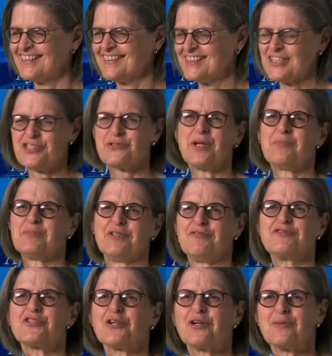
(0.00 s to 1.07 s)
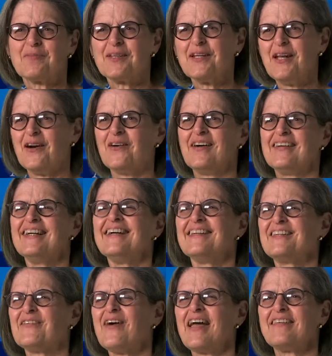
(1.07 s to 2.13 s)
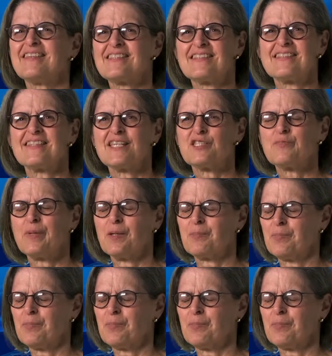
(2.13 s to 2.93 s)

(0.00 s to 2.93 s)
descriptive term. You know, the way this disease